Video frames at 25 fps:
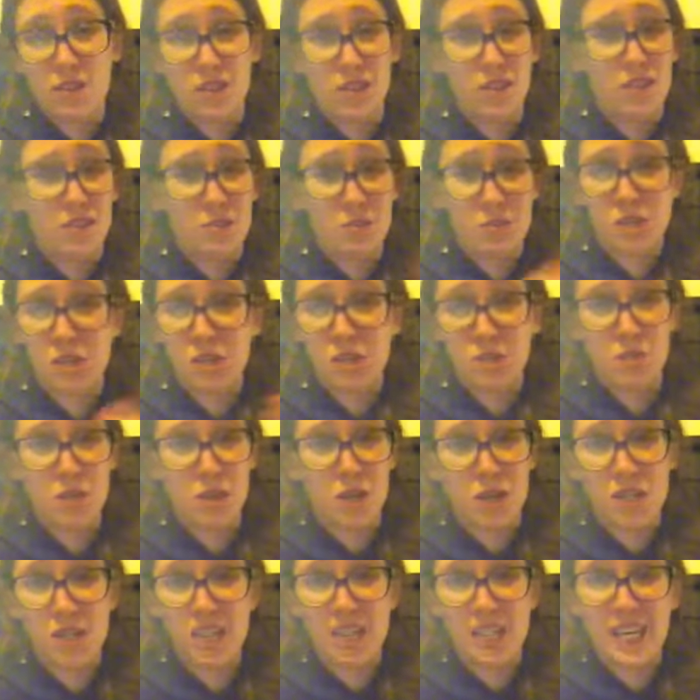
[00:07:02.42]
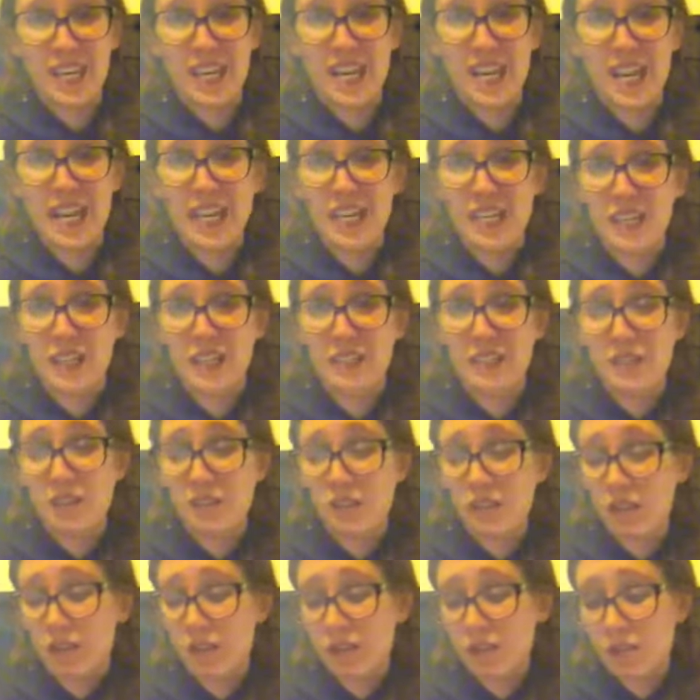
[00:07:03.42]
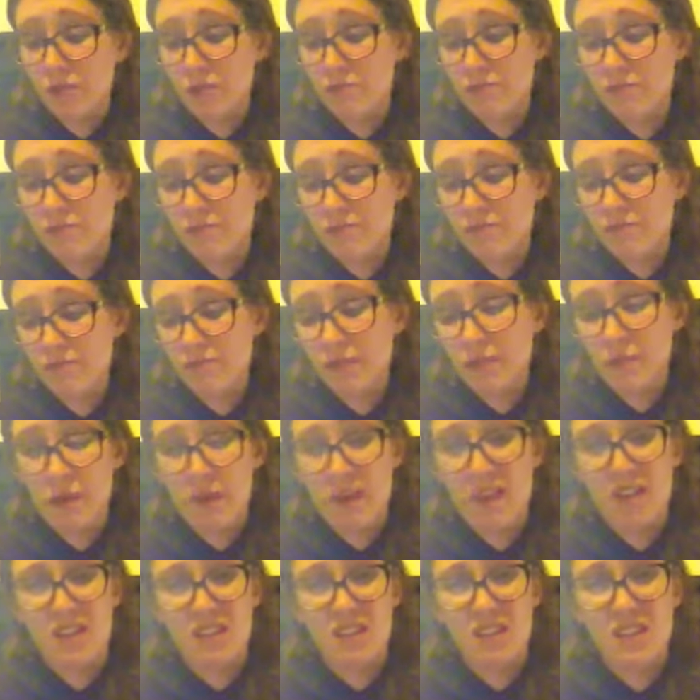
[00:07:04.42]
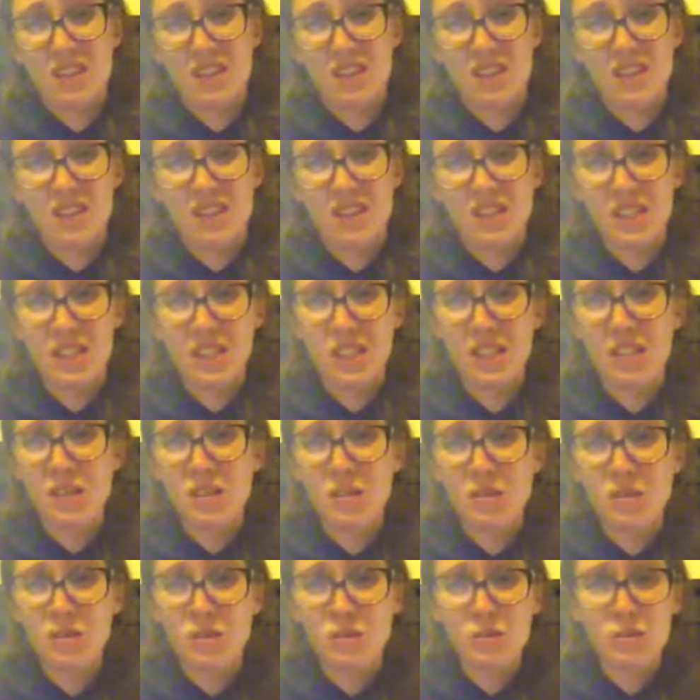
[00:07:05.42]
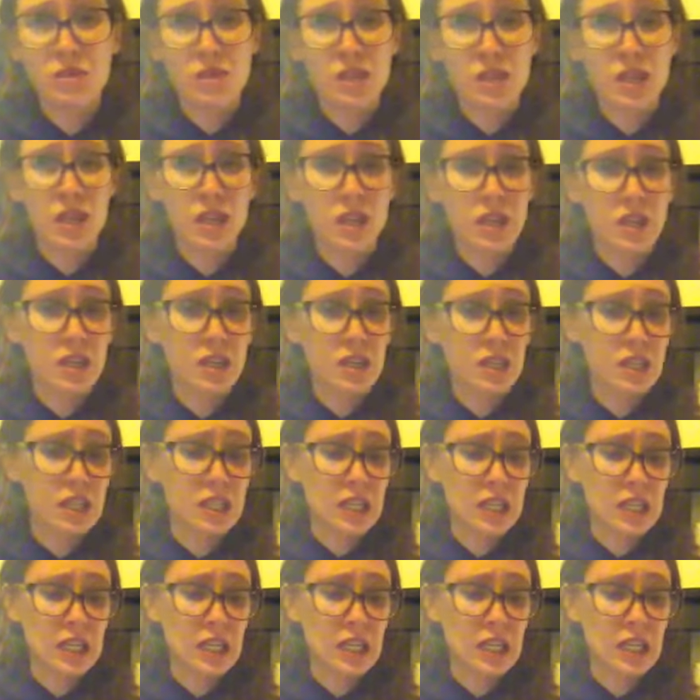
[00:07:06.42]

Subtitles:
switch the project. I hate it. Pattern's not easy to use, and